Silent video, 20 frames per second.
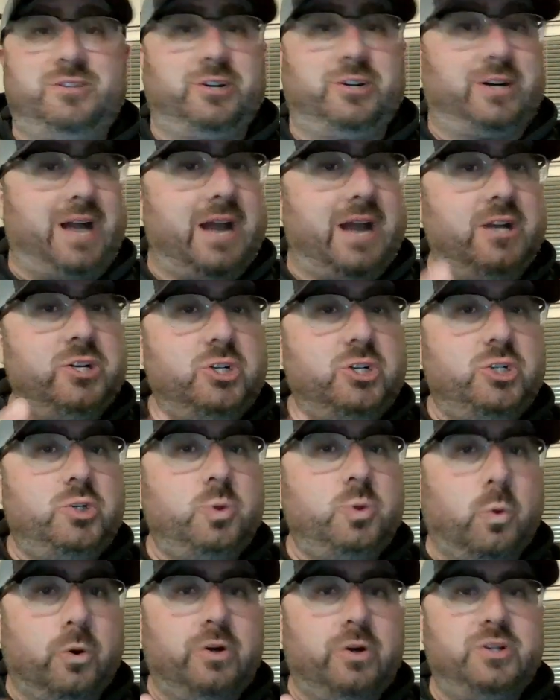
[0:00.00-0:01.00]
they're kind of
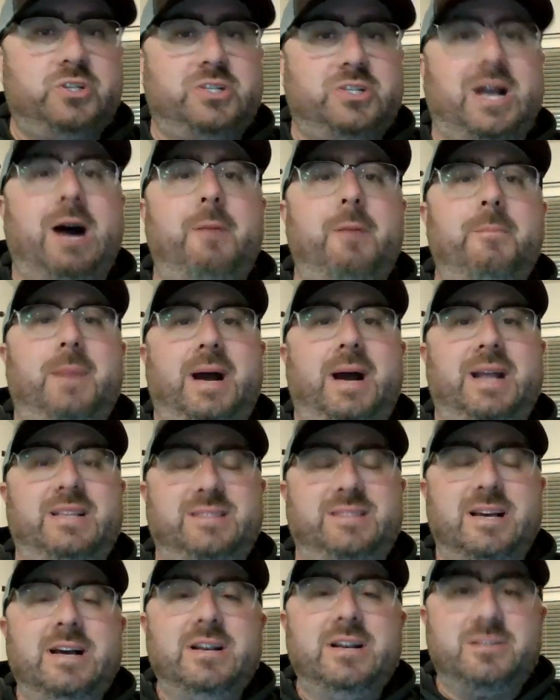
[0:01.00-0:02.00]
short sound bites.